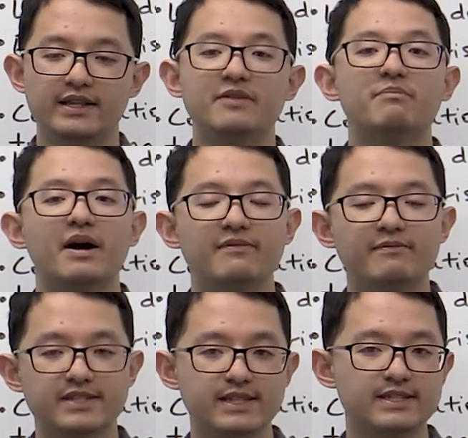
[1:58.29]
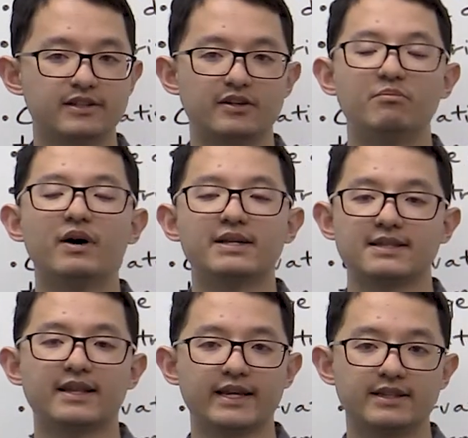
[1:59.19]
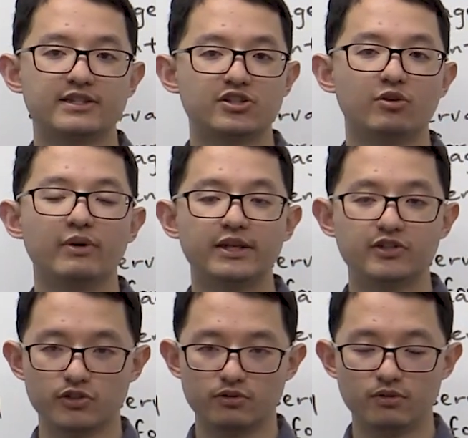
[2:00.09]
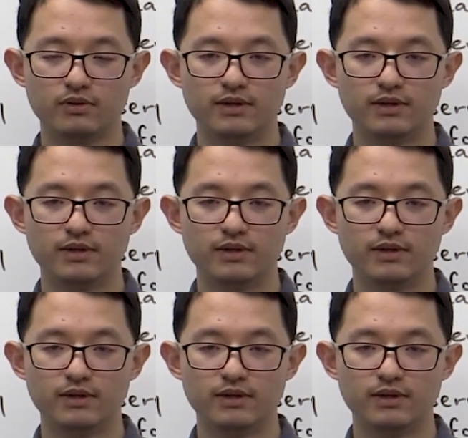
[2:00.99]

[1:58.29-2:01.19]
then my sister must like this toy too.